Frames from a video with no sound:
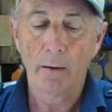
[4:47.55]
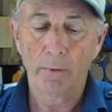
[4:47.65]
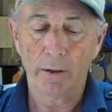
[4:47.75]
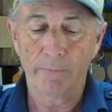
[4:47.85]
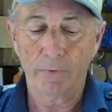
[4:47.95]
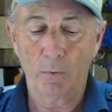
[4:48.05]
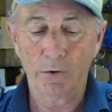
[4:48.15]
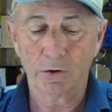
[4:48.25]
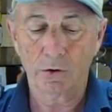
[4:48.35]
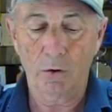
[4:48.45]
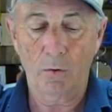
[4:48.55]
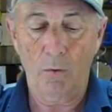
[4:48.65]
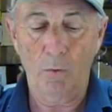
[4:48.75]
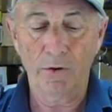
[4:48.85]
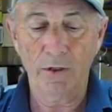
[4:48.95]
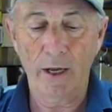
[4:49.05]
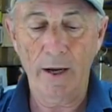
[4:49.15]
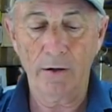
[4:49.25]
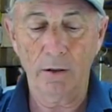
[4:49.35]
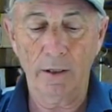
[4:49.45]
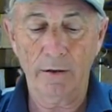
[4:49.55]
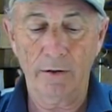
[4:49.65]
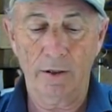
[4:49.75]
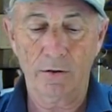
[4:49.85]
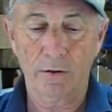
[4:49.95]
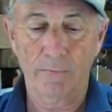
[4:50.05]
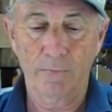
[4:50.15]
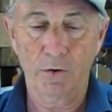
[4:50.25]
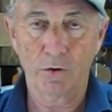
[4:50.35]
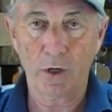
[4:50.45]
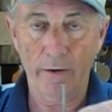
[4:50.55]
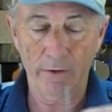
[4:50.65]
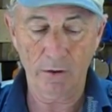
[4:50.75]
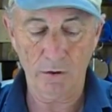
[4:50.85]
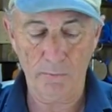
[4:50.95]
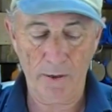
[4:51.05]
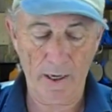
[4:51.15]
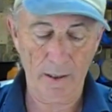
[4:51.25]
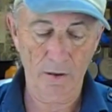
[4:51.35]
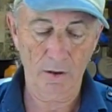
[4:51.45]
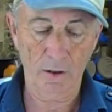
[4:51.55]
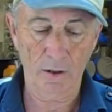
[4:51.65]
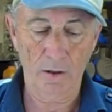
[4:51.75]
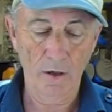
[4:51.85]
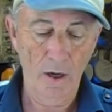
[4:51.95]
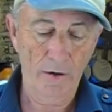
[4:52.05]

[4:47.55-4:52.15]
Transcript: But which, so with the angle like this, you're driving this back into here.